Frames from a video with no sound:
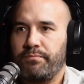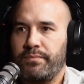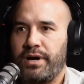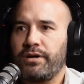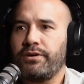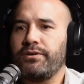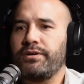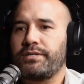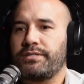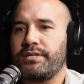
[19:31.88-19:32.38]
a
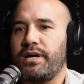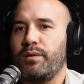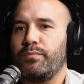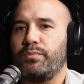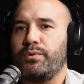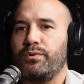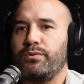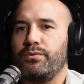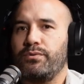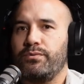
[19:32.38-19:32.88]
good
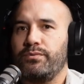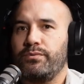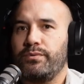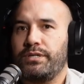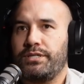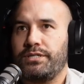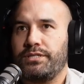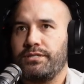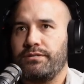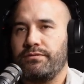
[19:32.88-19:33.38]
example,
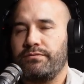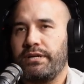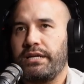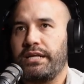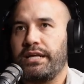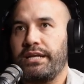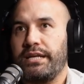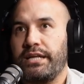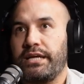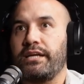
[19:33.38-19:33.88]
which isn't
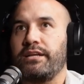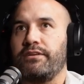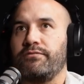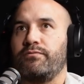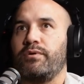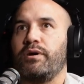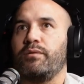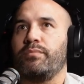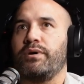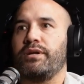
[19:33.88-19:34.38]
really a
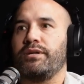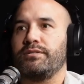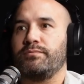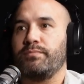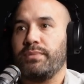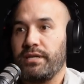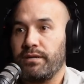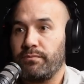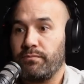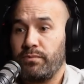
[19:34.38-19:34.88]
negative one, but has
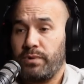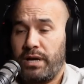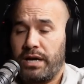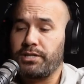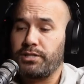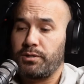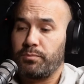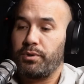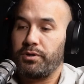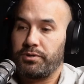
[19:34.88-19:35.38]
been an
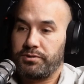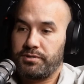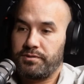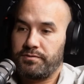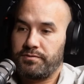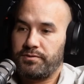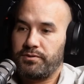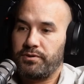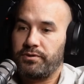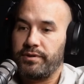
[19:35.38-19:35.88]
actually
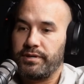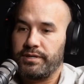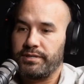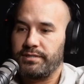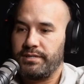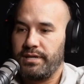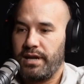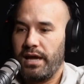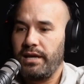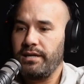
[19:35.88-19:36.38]
positive story,
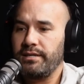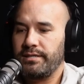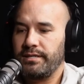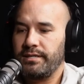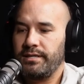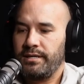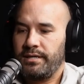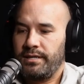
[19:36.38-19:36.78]
is Nate.